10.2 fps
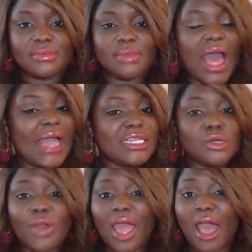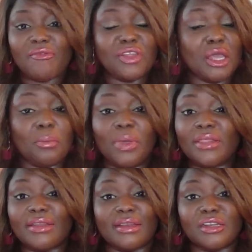I don't have the
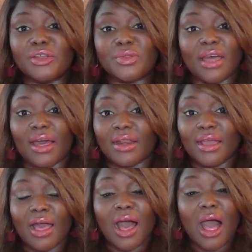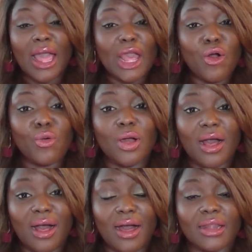ability to do that. I owe
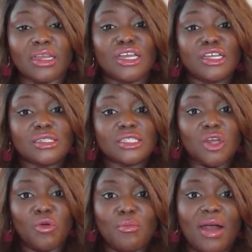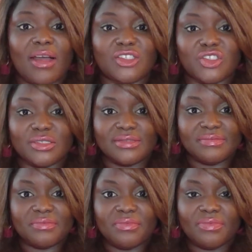God so much.
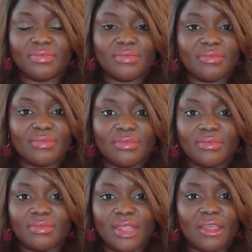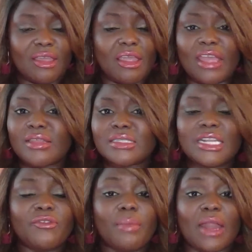It, it doesn't
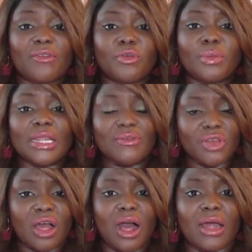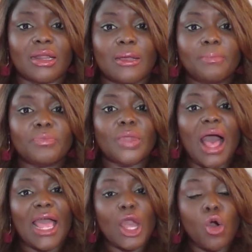even matter if you believe in God.
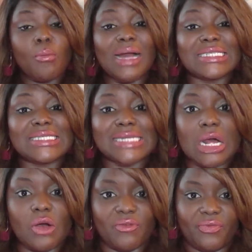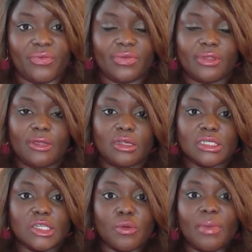I owe myself
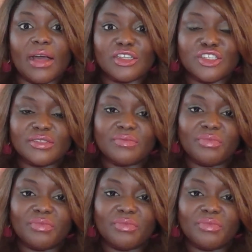so much.